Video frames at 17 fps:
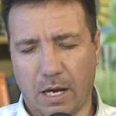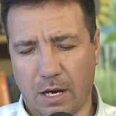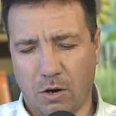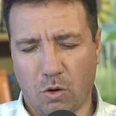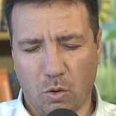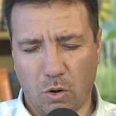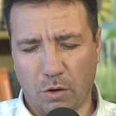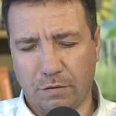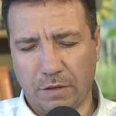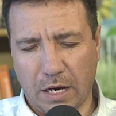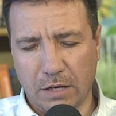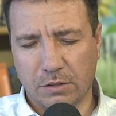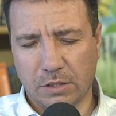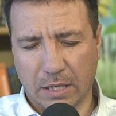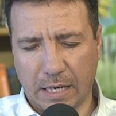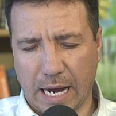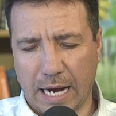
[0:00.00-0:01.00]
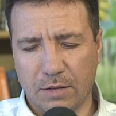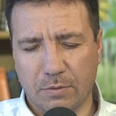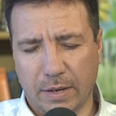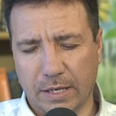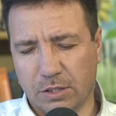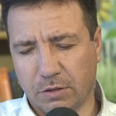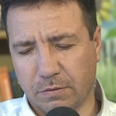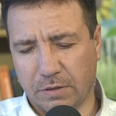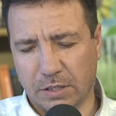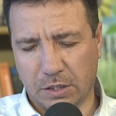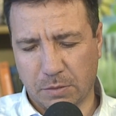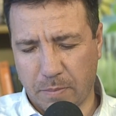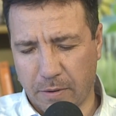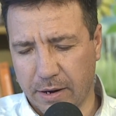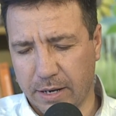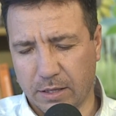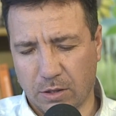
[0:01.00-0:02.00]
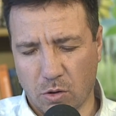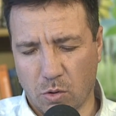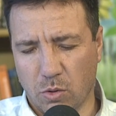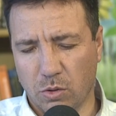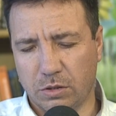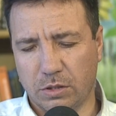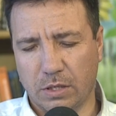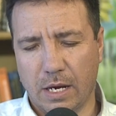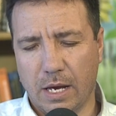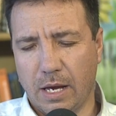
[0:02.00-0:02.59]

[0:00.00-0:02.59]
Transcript: all of those gateways of the Spirit, Lord.